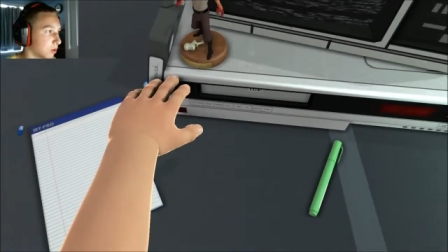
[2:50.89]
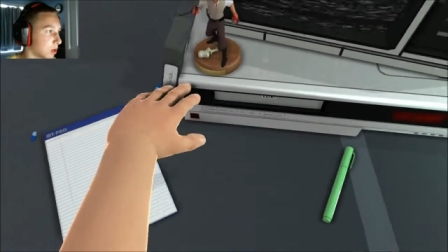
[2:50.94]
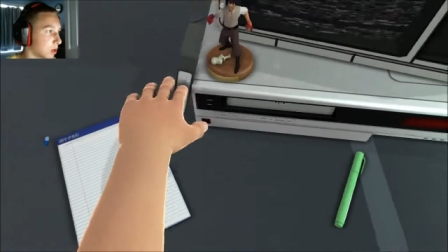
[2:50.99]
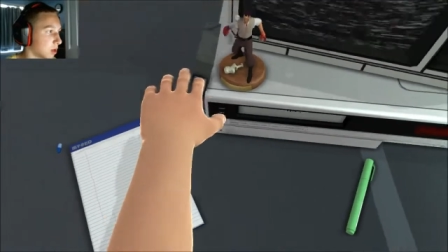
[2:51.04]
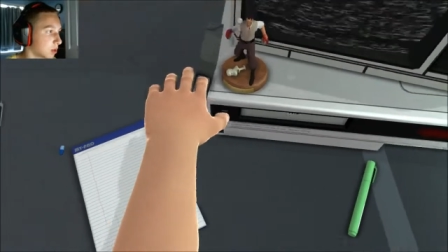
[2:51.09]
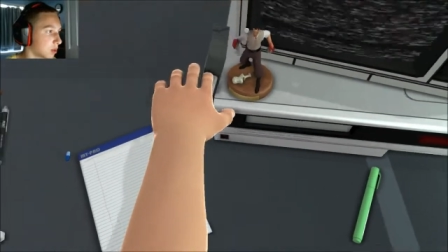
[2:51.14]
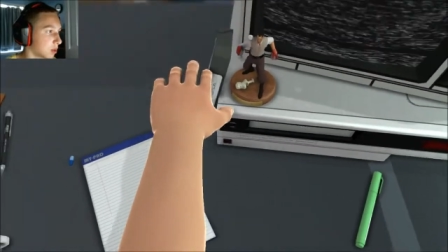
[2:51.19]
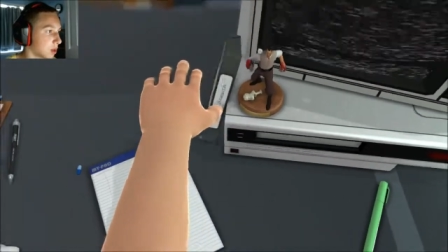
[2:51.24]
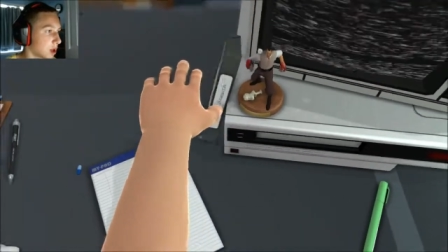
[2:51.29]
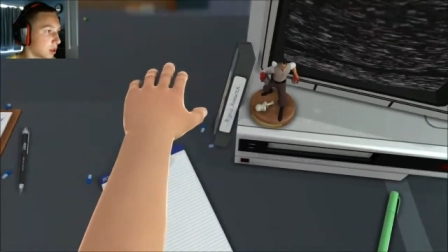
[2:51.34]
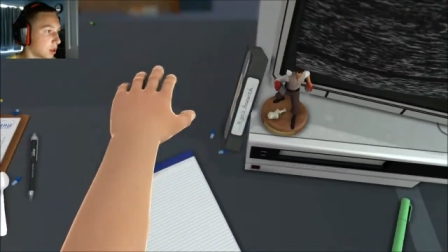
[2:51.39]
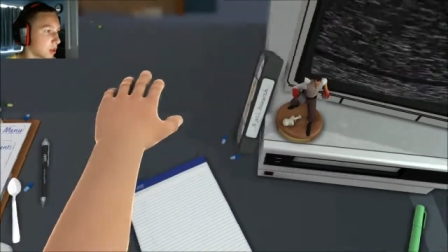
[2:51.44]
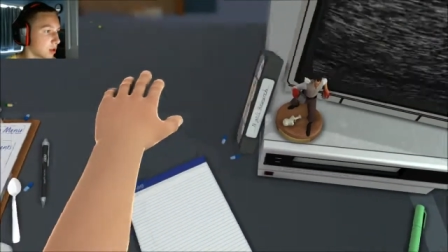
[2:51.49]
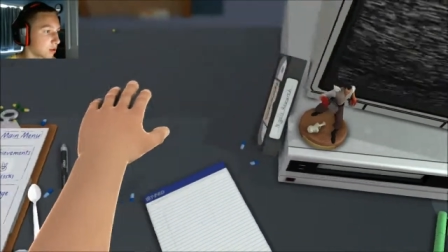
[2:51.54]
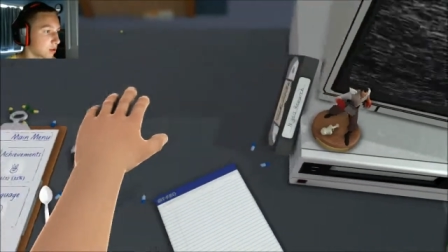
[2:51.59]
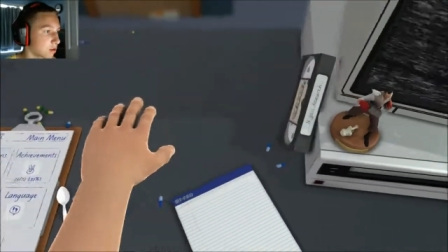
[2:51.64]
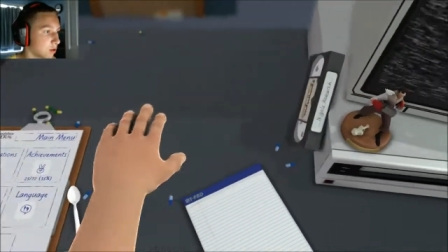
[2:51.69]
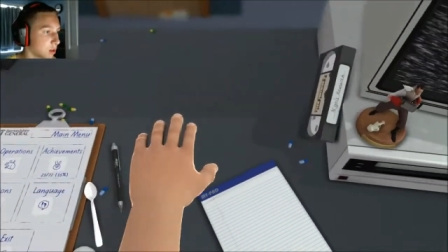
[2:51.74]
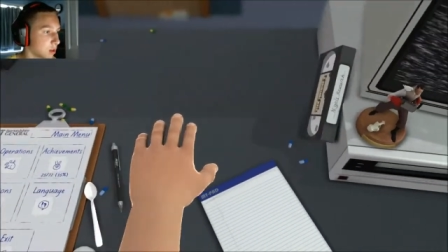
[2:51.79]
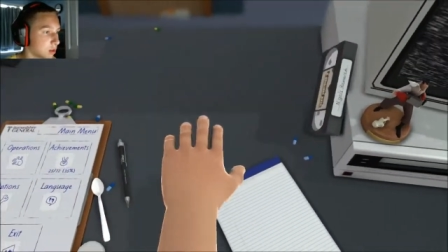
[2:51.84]
That that
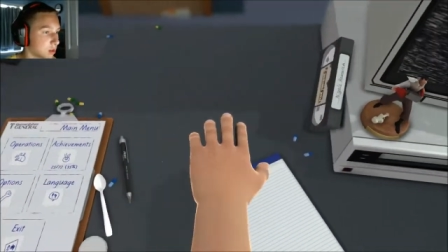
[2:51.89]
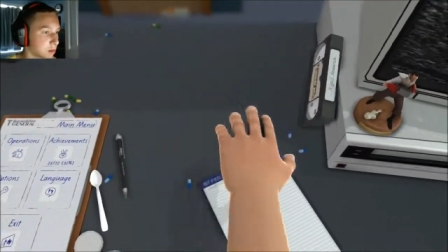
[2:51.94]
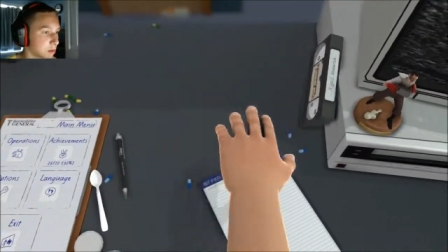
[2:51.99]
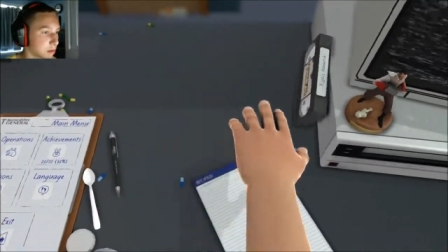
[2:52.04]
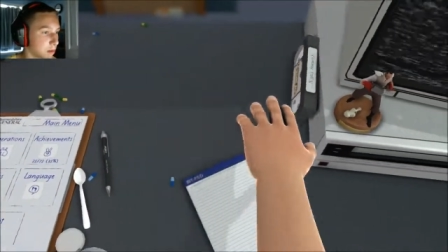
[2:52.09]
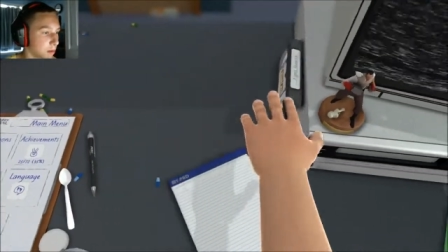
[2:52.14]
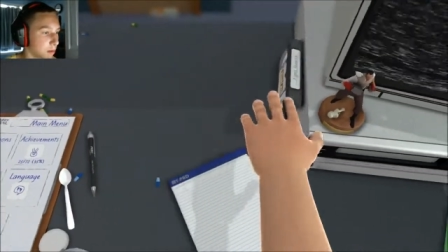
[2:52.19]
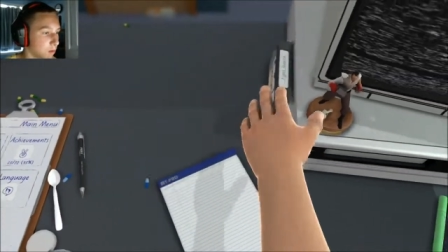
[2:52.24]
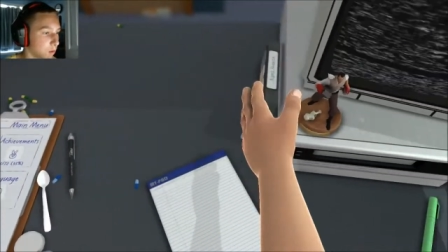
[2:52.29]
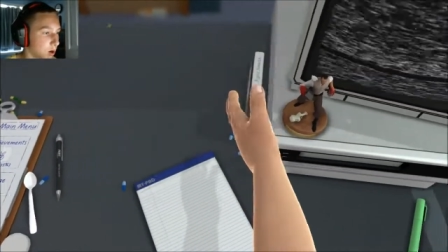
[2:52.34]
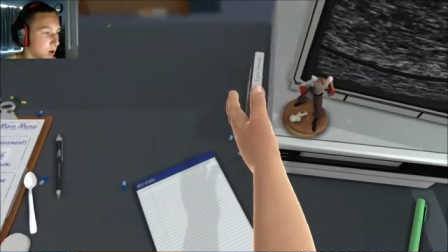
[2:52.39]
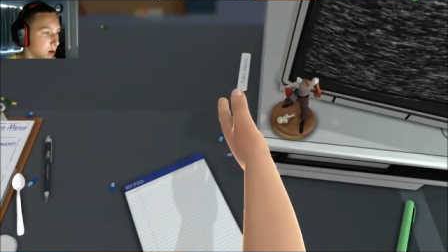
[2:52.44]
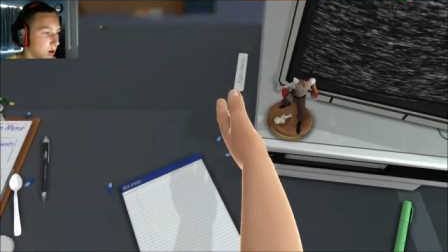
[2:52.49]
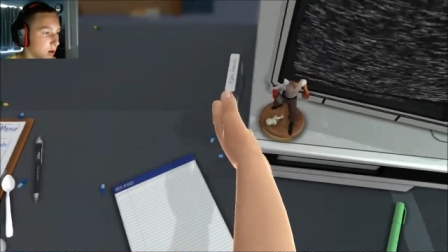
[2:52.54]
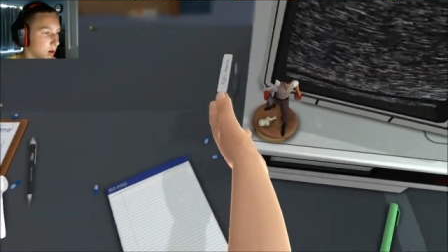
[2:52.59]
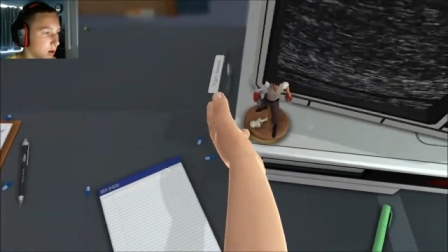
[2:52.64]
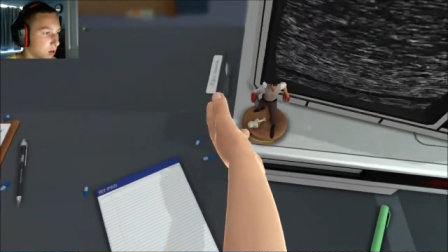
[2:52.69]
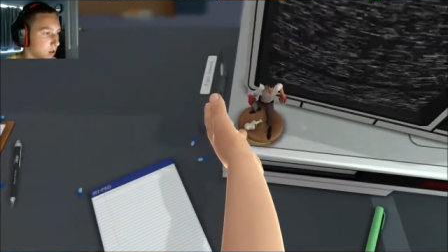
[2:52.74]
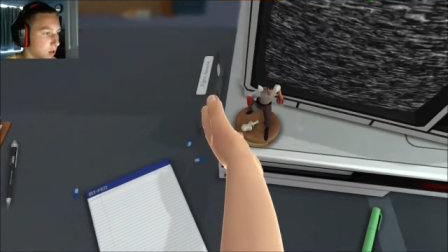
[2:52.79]
doesn't really seem to be working,